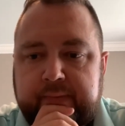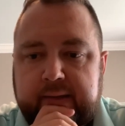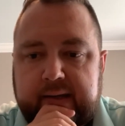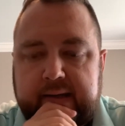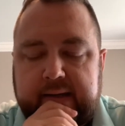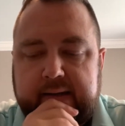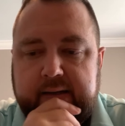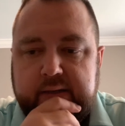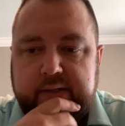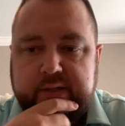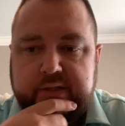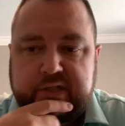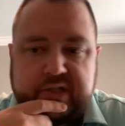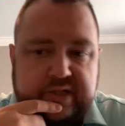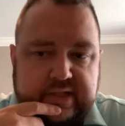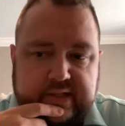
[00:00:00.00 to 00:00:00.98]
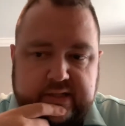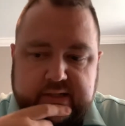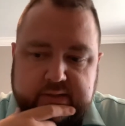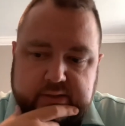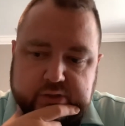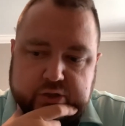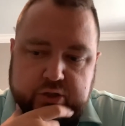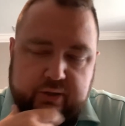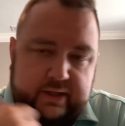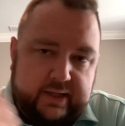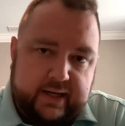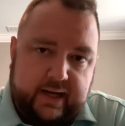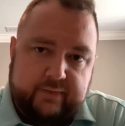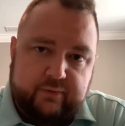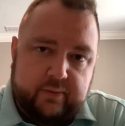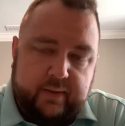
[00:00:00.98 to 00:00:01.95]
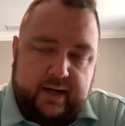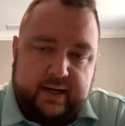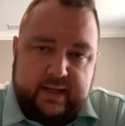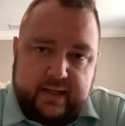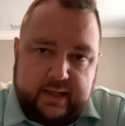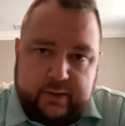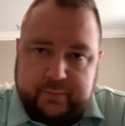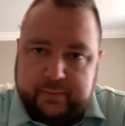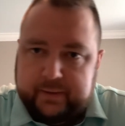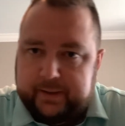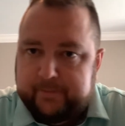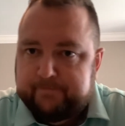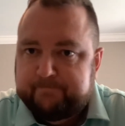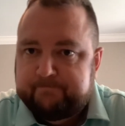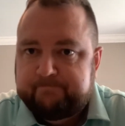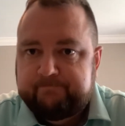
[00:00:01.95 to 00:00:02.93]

Uh, Jesus treated everybody equally.